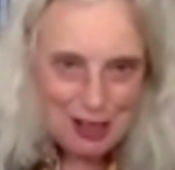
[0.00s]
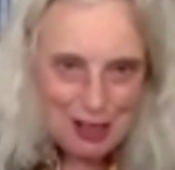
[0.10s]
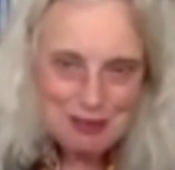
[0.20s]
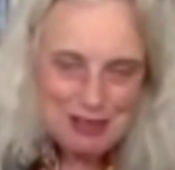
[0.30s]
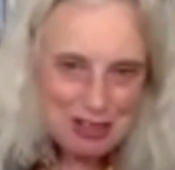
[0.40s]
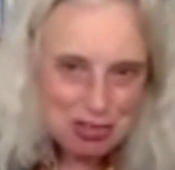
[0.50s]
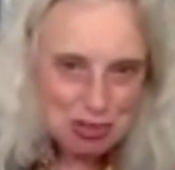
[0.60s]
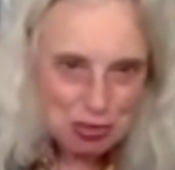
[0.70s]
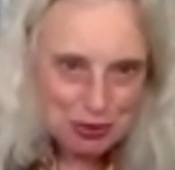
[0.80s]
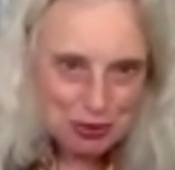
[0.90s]

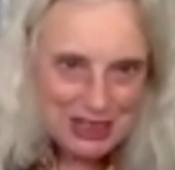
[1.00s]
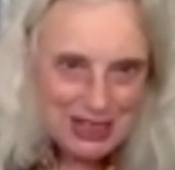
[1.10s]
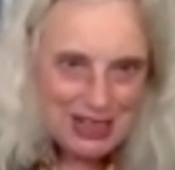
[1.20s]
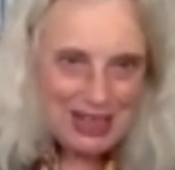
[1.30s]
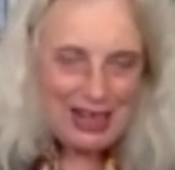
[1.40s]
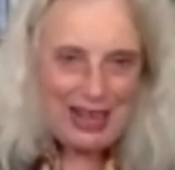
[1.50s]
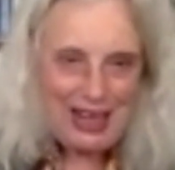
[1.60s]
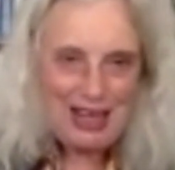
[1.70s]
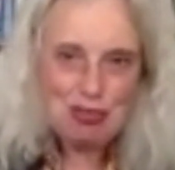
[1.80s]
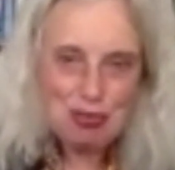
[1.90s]
history
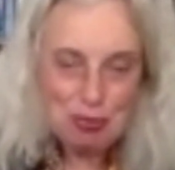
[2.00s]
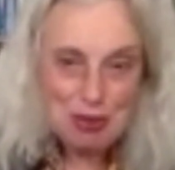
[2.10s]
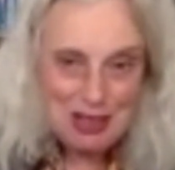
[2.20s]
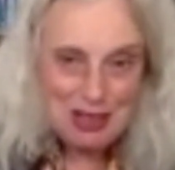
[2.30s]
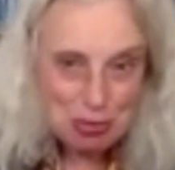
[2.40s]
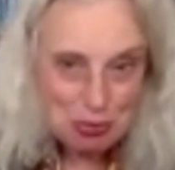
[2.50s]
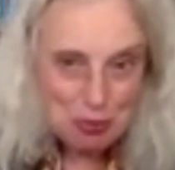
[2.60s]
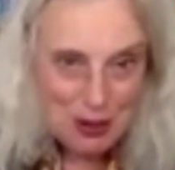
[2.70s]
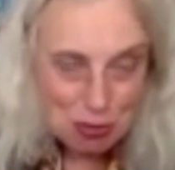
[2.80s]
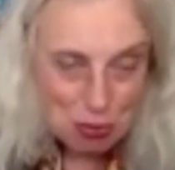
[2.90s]
and really
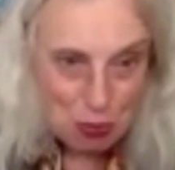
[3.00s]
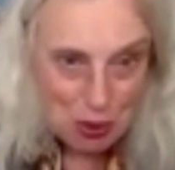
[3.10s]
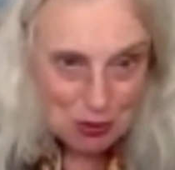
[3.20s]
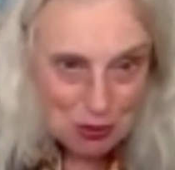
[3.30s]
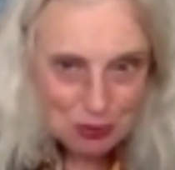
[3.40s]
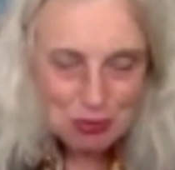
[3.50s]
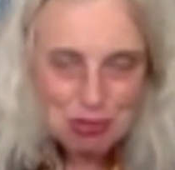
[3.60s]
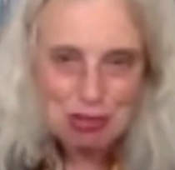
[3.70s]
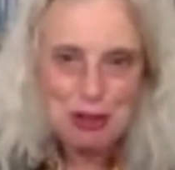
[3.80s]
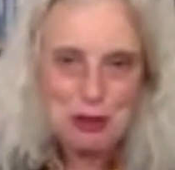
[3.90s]
throughout the world.
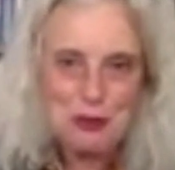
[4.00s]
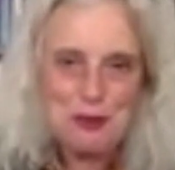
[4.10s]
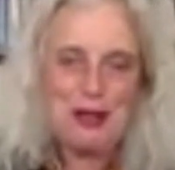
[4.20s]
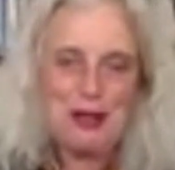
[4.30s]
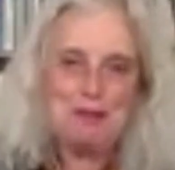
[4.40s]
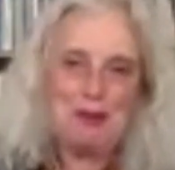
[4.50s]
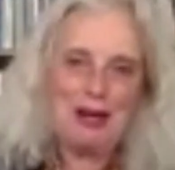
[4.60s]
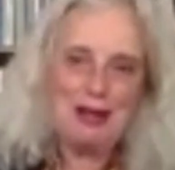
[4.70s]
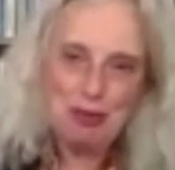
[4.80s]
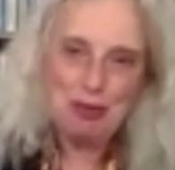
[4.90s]
So I
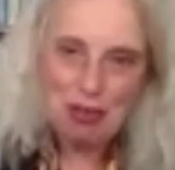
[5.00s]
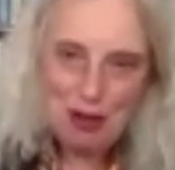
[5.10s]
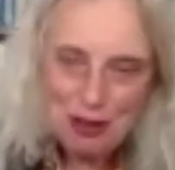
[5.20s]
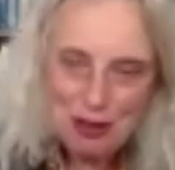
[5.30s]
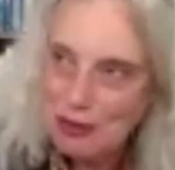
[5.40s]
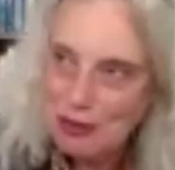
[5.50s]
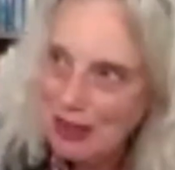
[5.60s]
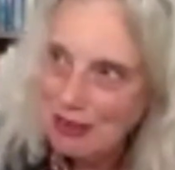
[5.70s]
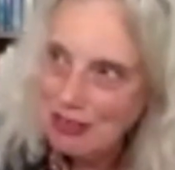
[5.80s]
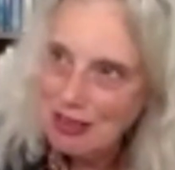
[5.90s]
would argue
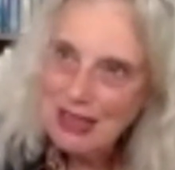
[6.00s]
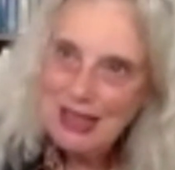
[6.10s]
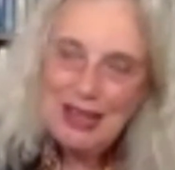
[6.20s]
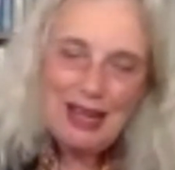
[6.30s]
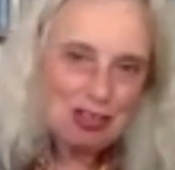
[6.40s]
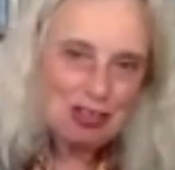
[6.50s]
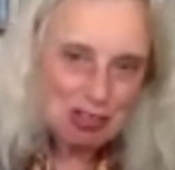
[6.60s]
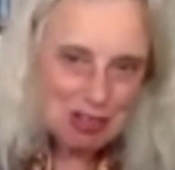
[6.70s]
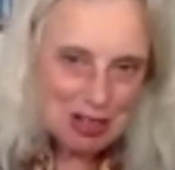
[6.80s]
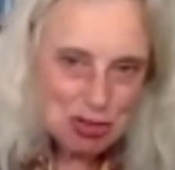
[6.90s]
that
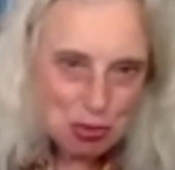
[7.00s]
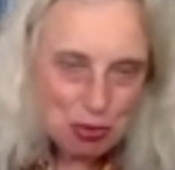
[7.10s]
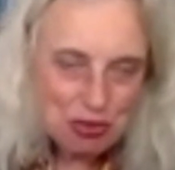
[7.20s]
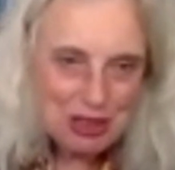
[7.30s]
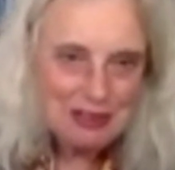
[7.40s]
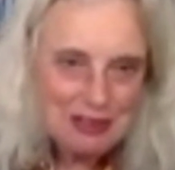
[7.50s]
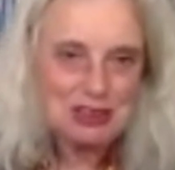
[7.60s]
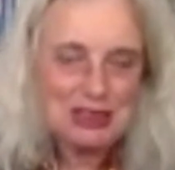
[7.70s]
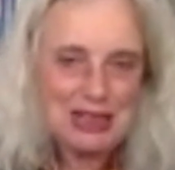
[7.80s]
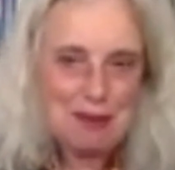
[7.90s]
existential thinkers
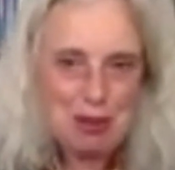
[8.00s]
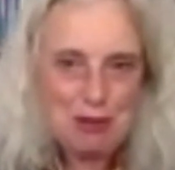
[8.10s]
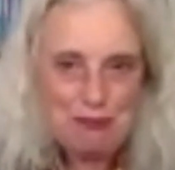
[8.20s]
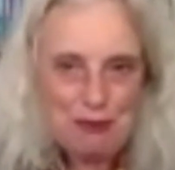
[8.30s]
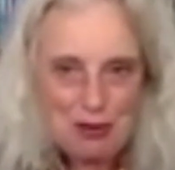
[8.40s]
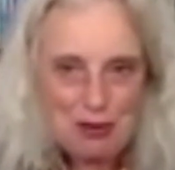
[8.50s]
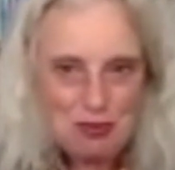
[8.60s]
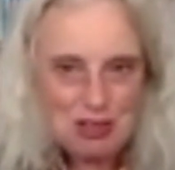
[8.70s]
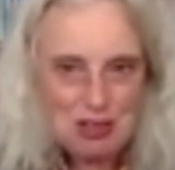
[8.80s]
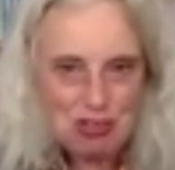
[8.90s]
can be found
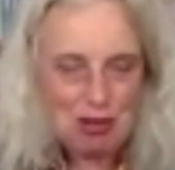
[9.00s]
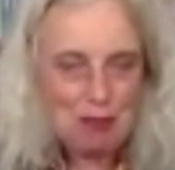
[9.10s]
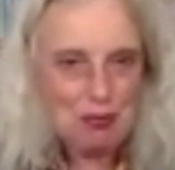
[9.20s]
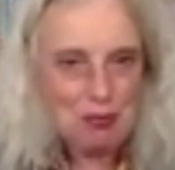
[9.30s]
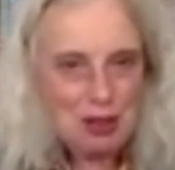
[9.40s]
in some